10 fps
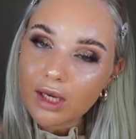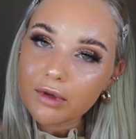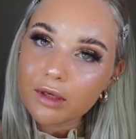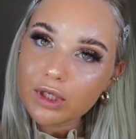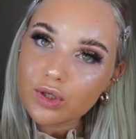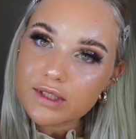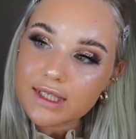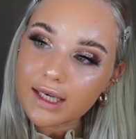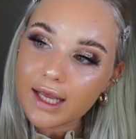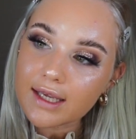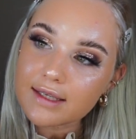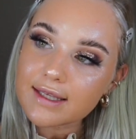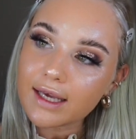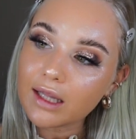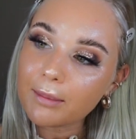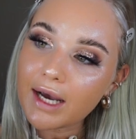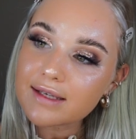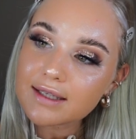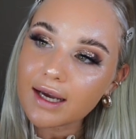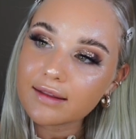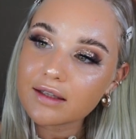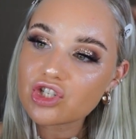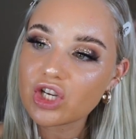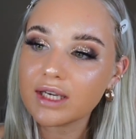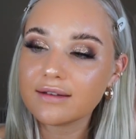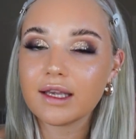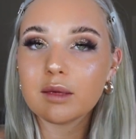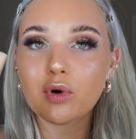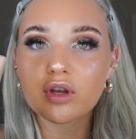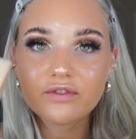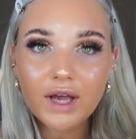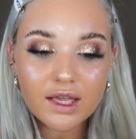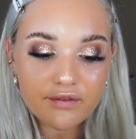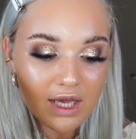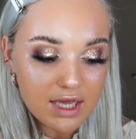I'm going to be using is the Illamasqua in the shade 8.5.